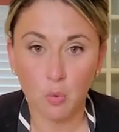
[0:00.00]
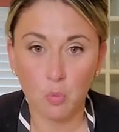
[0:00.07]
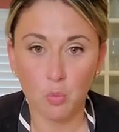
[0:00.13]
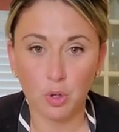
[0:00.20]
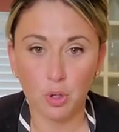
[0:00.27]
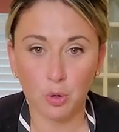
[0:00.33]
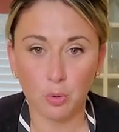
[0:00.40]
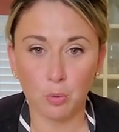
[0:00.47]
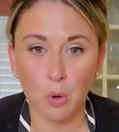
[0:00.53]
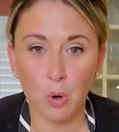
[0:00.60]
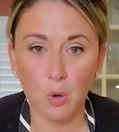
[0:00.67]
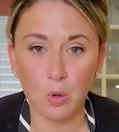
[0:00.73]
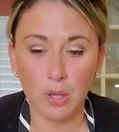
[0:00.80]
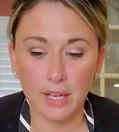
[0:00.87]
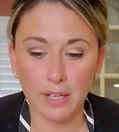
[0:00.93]
We're gonna
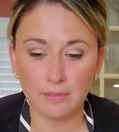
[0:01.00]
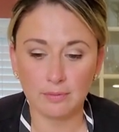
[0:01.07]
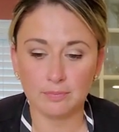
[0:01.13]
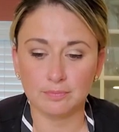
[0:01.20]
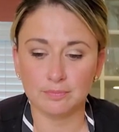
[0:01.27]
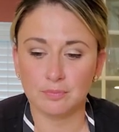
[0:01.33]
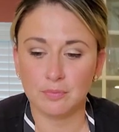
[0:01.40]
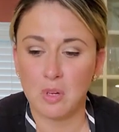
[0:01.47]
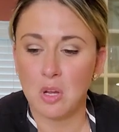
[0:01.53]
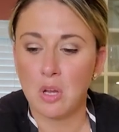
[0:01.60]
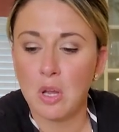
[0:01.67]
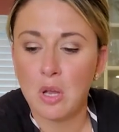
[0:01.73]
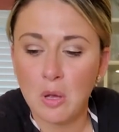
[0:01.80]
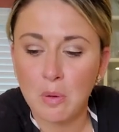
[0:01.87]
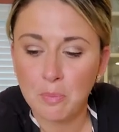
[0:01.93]
roll it,
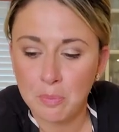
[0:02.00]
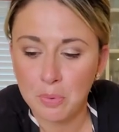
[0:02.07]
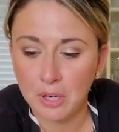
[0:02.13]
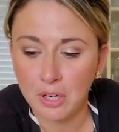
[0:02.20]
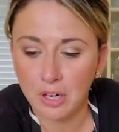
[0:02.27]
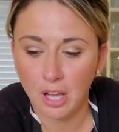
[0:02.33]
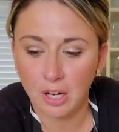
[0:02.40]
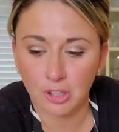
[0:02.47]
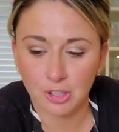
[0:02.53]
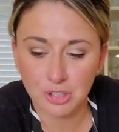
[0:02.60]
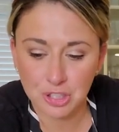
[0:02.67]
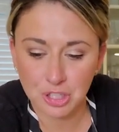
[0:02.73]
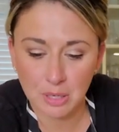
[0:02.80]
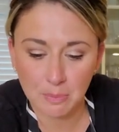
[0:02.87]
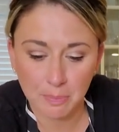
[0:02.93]
put it on our
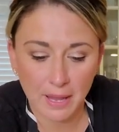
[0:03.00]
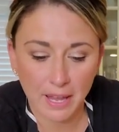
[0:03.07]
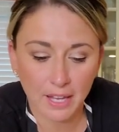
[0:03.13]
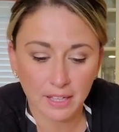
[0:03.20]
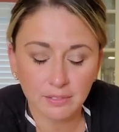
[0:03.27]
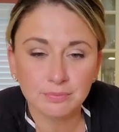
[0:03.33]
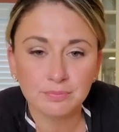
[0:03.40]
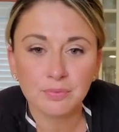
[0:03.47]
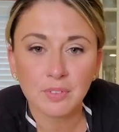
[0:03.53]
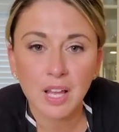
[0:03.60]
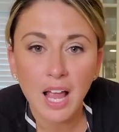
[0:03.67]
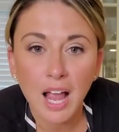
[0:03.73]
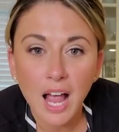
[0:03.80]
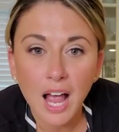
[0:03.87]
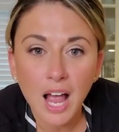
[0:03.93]
sheet pan,
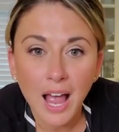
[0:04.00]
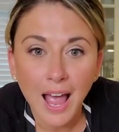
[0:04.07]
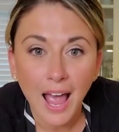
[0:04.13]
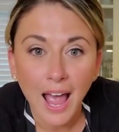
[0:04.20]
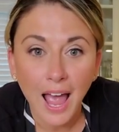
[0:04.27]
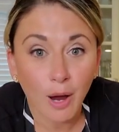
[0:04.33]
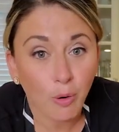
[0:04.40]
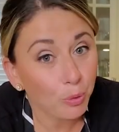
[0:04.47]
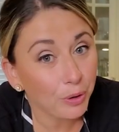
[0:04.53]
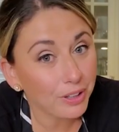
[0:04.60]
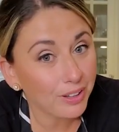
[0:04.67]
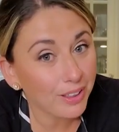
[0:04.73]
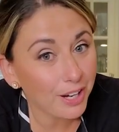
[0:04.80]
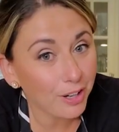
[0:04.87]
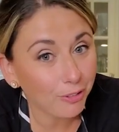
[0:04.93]
and we're
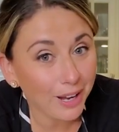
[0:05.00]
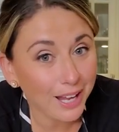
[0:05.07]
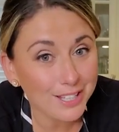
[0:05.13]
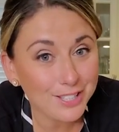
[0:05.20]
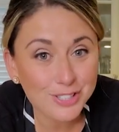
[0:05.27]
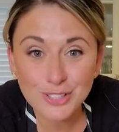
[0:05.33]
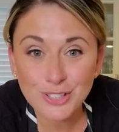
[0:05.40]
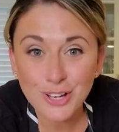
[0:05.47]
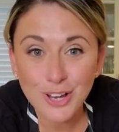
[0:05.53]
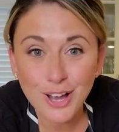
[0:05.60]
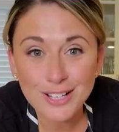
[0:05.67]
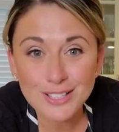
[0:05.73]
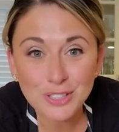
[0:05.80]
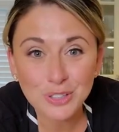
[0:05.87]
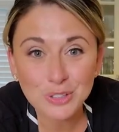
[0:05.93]
gonna let it rest
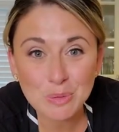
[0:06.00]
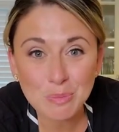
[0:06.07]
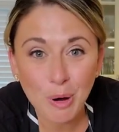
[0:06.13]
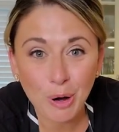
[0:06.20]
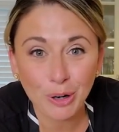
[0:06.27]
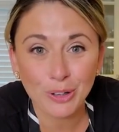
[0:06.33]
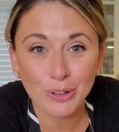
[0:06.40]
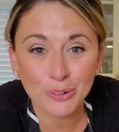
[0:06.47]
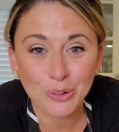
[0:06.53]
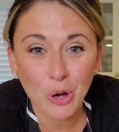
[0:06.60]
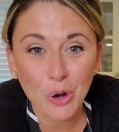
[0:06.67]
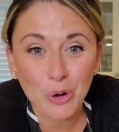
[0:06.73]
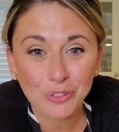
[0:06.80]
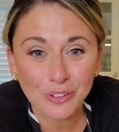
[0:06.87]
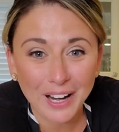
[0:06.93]
till tomorrow,
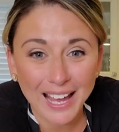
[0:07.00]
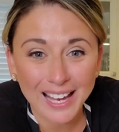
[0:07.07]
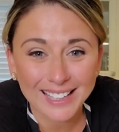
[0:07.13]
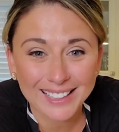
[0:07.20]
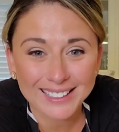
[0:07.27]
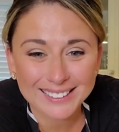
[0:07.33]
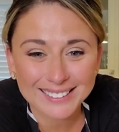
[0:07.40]
overnight.